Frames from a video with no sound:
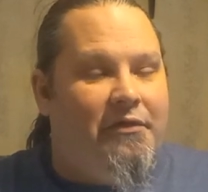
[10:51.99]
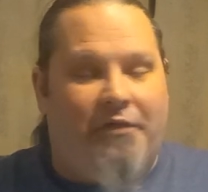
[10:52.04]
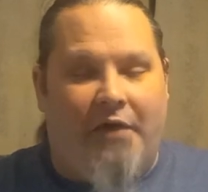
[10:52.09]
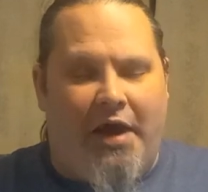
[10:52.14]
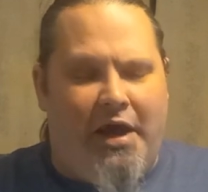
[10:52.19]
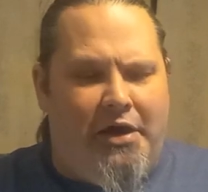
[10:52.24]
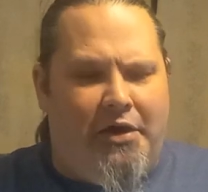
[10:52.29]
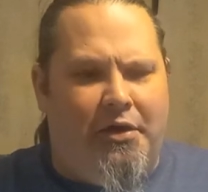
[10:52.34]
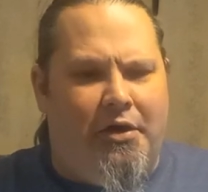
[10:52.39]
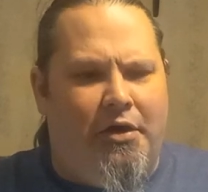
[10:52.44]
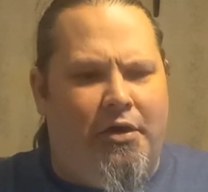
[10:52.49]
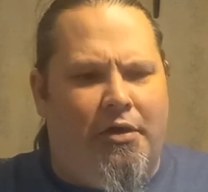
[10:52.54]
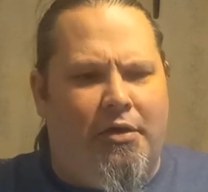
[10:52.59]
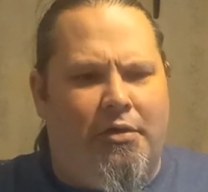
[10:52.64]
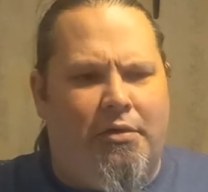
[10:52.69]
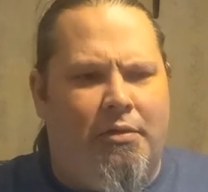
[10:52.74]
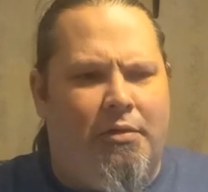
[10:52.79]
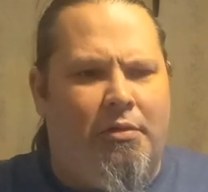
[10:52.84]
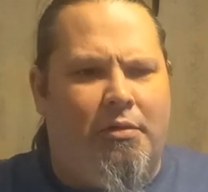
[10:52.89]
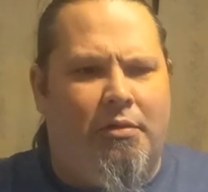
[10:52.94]

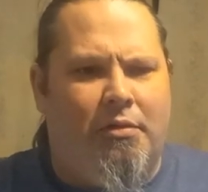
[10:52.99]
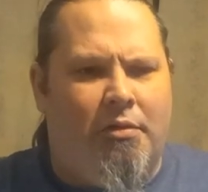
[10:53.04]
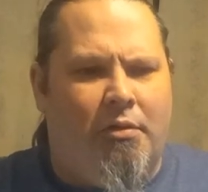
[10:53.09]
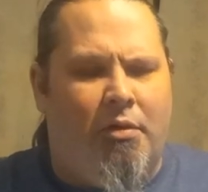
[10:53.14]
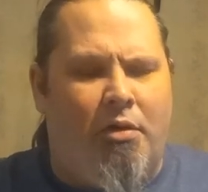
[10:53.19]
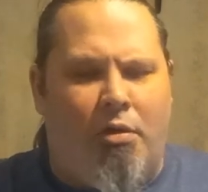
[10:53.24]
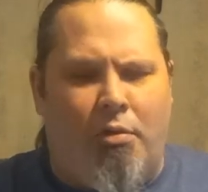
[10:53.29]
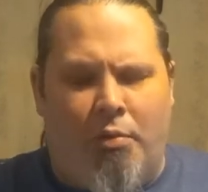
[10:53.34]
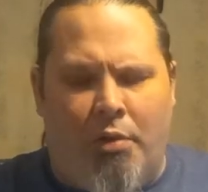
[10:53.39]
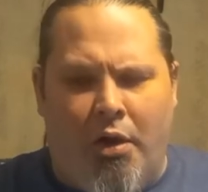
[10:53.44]
fighter or a